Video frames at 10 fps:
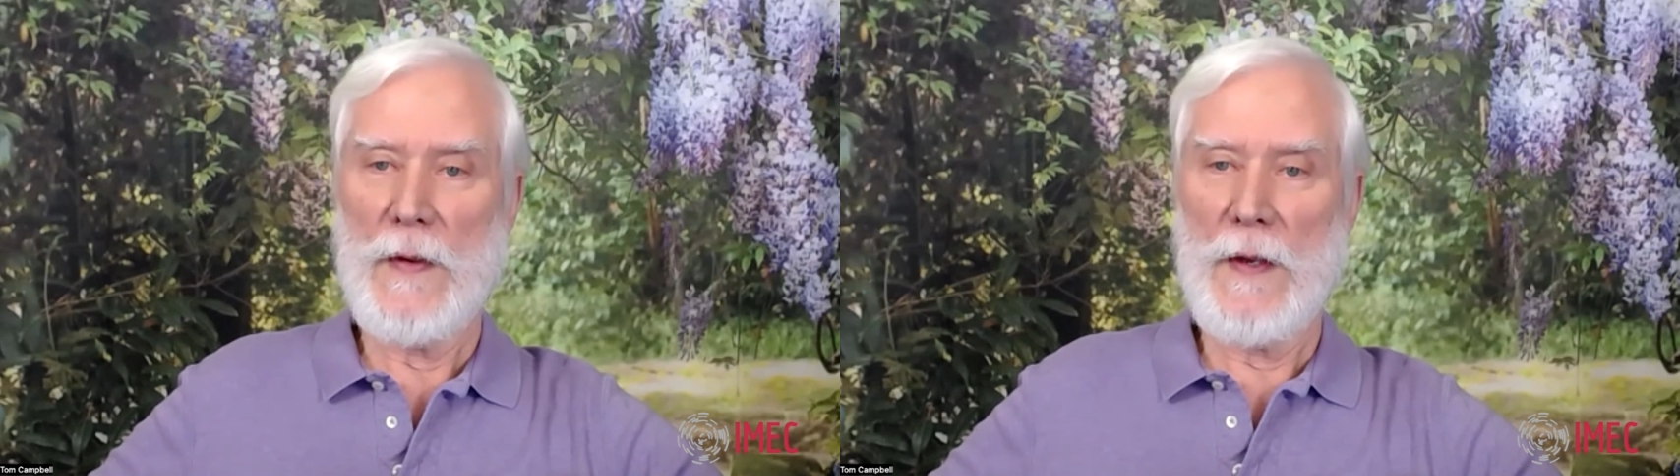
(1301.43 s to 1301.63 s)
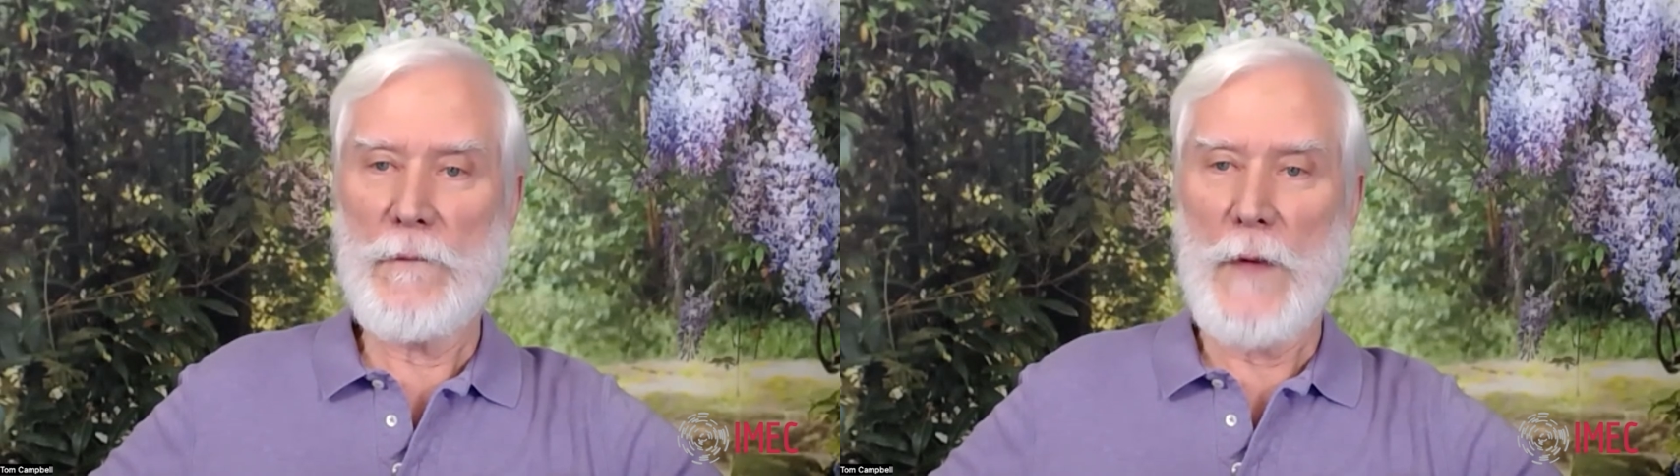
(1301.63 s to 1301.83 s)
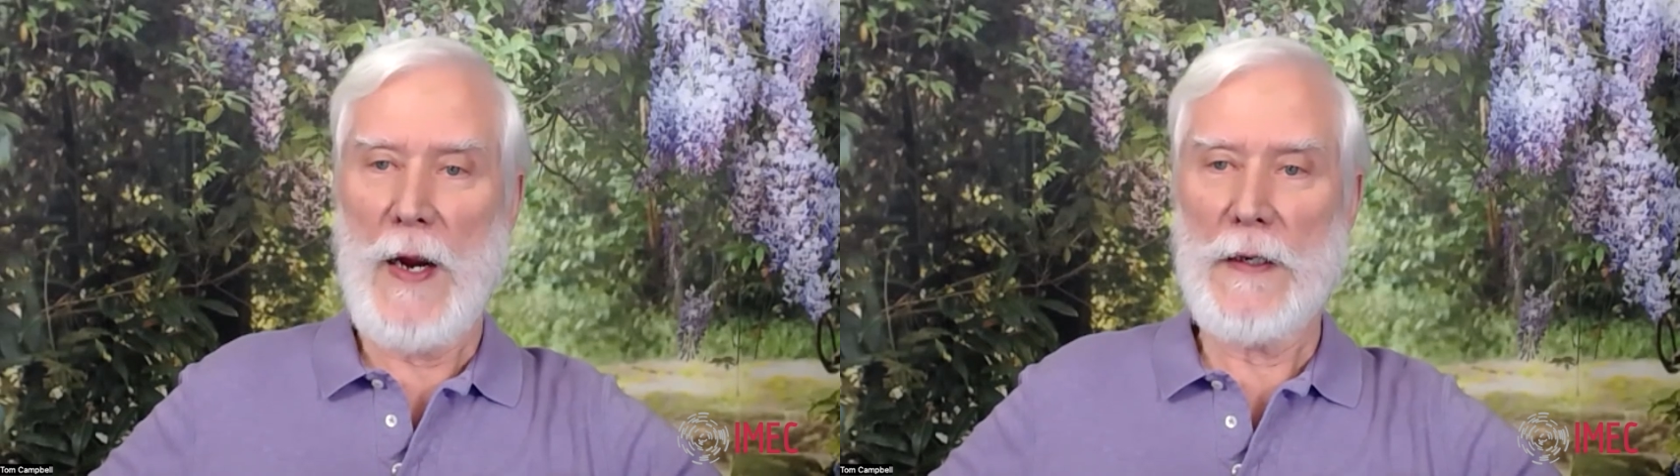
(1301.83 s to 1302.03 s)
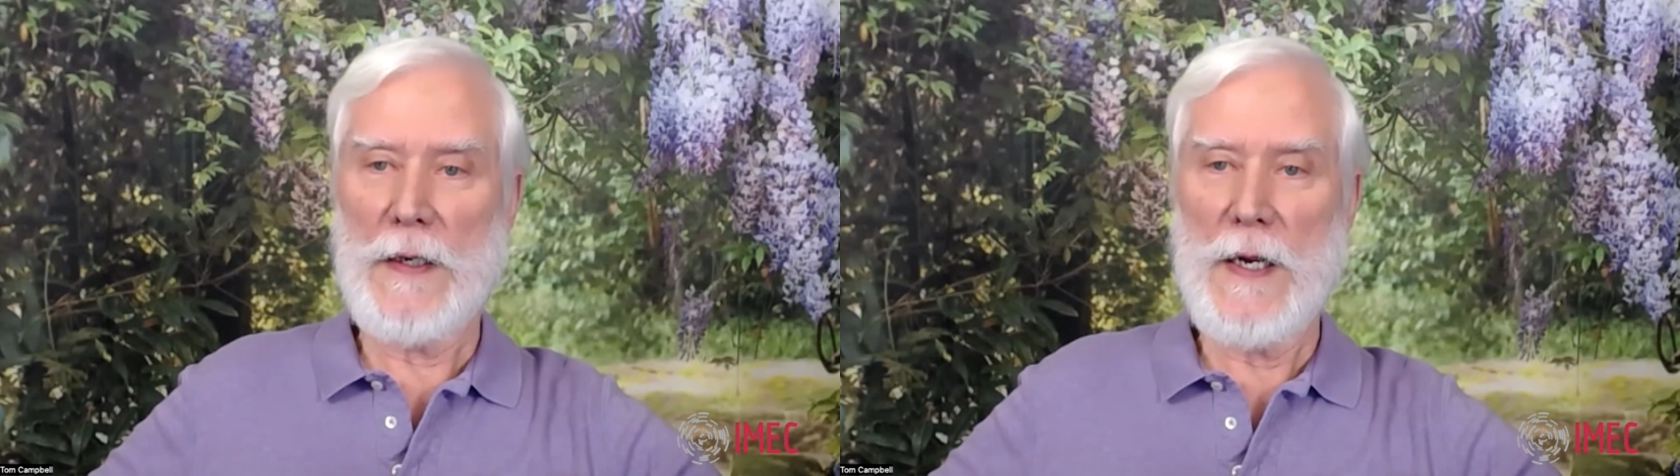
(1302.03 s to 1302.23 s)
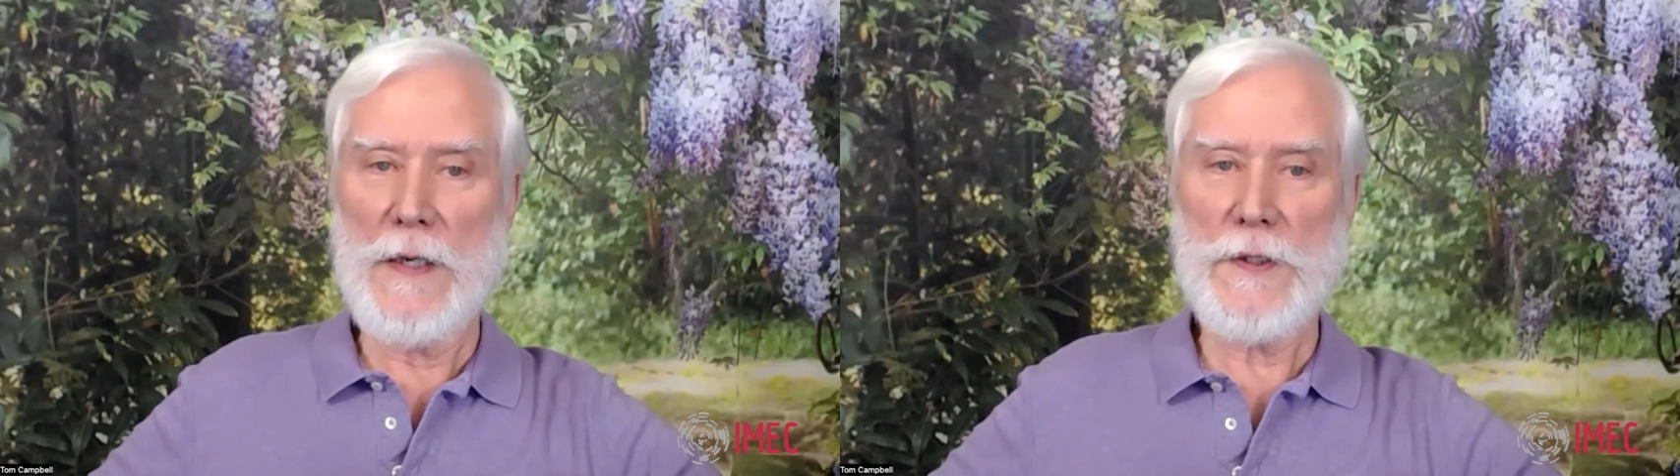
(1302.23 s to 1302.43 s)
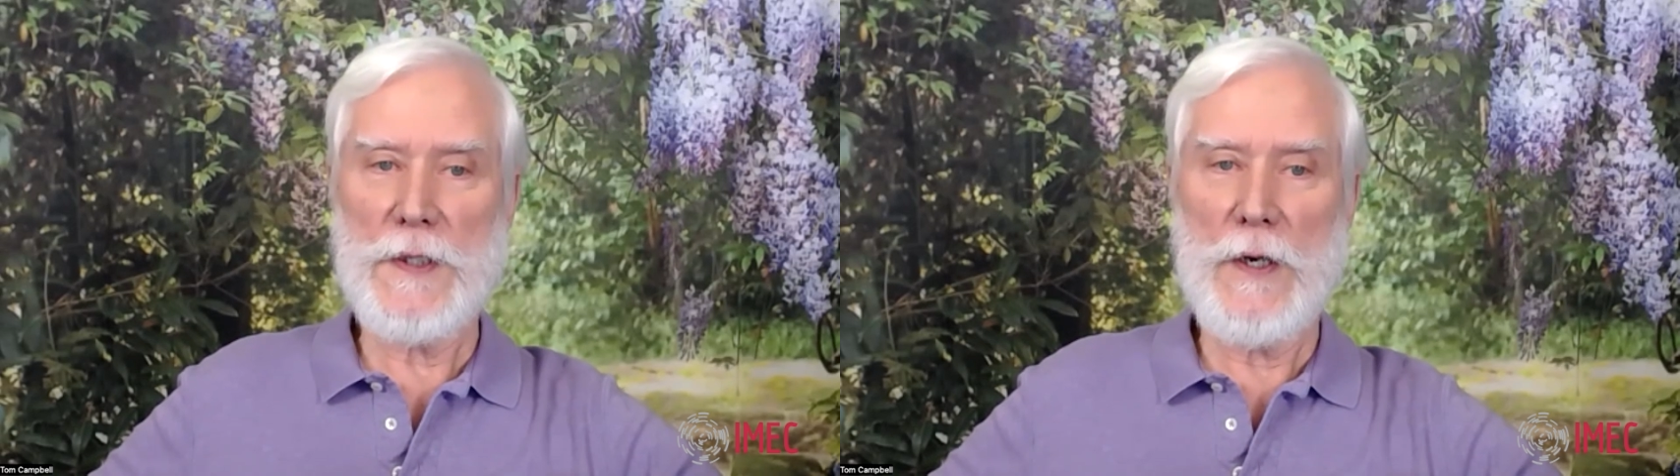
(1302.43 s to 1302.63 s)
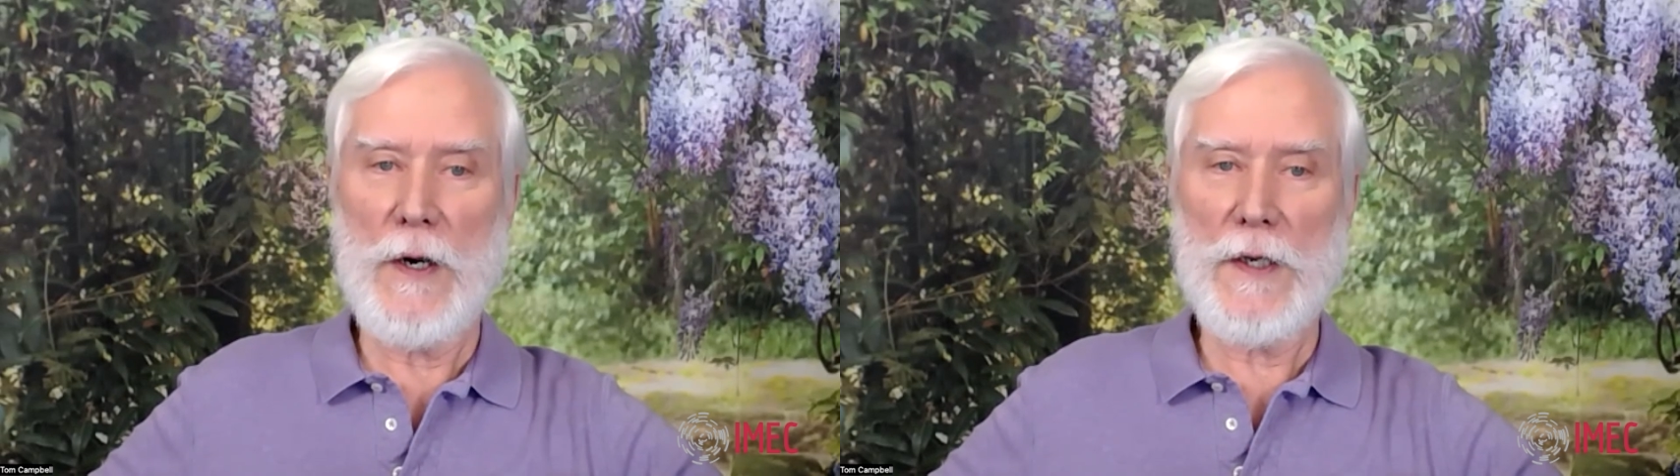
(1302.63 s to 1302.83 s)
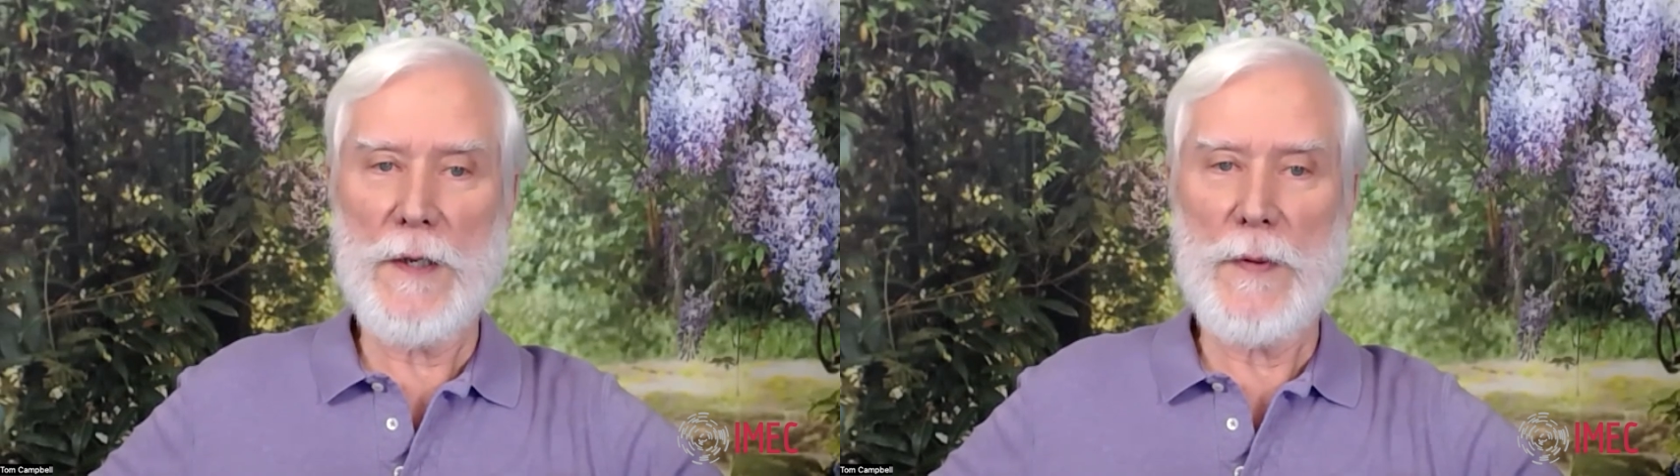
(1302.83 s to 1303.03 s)
It finally ends the
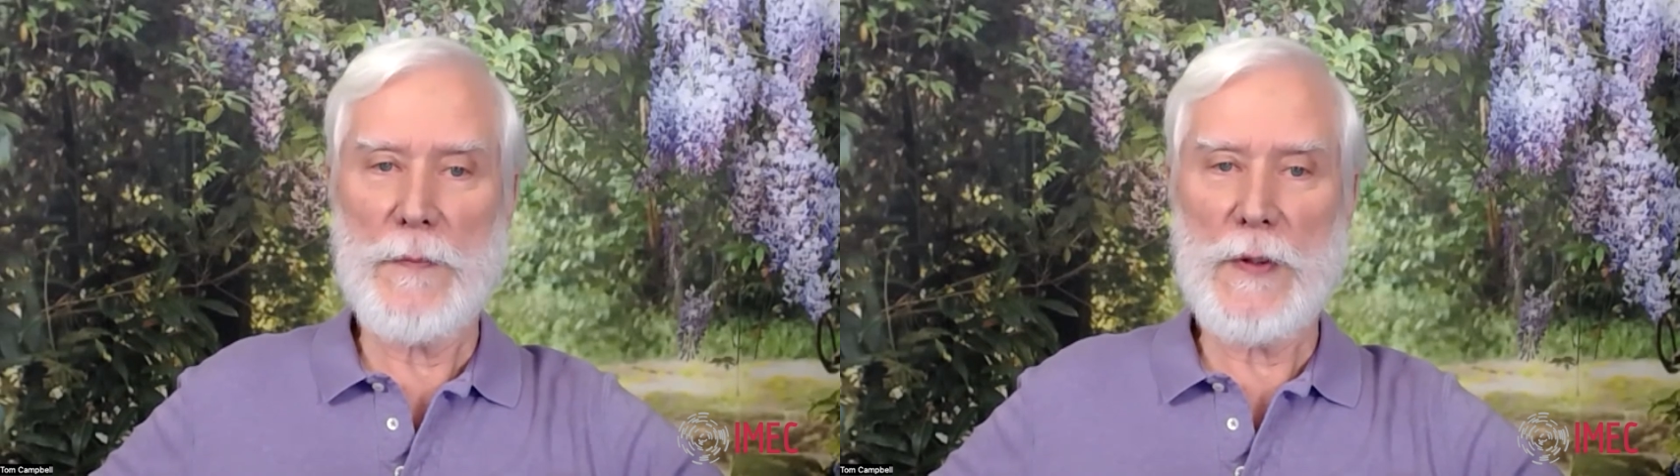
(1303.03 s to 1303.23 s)
argument